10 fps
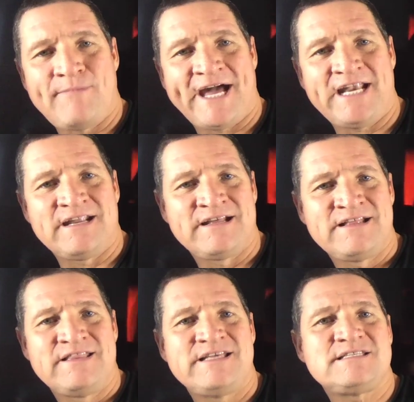man.
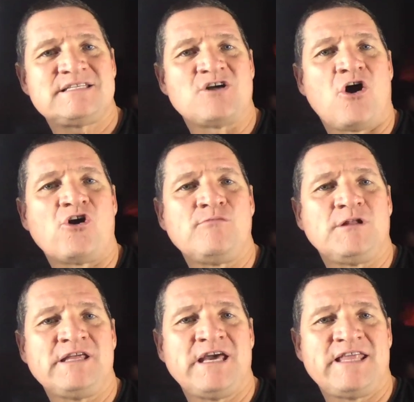This is
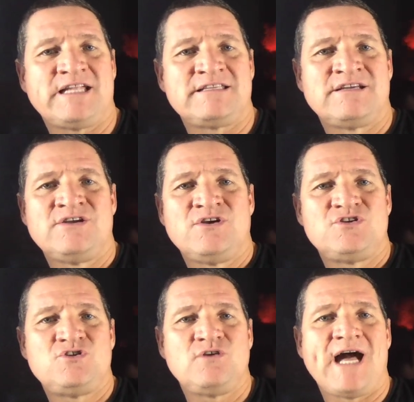horrible here that
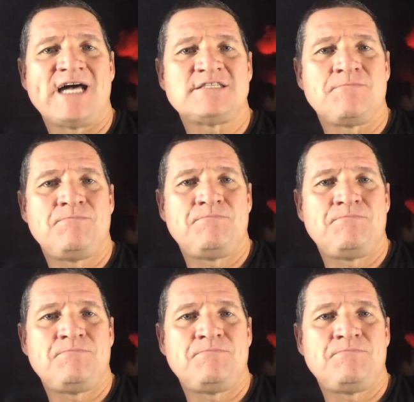two guys are